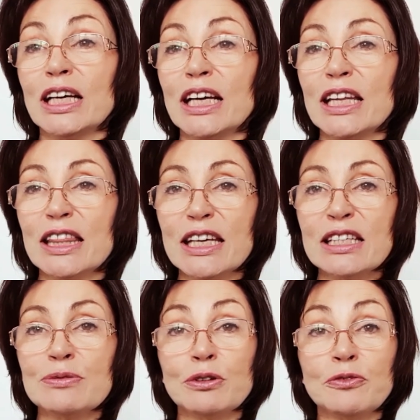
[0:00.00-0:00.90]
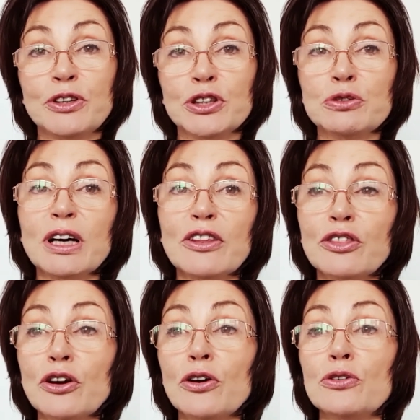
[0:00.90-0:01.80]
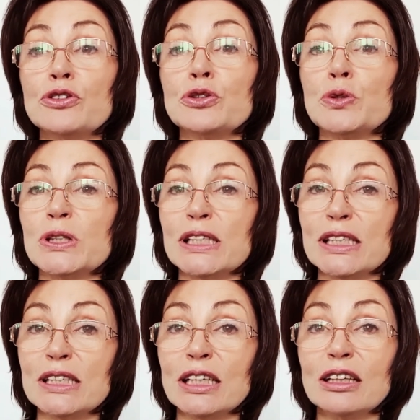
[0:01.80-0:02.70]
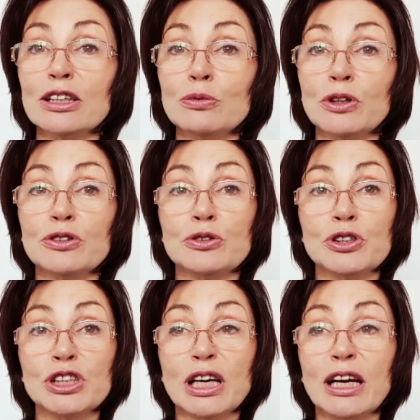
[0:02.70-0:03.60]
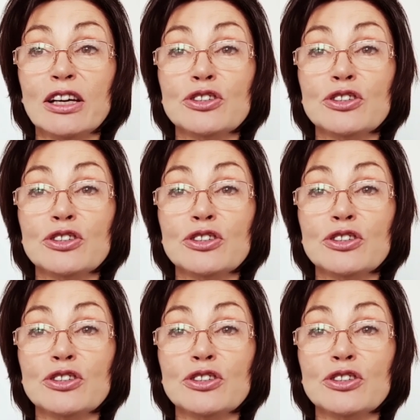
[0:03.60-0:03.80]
This will filter out those who sincerely want to change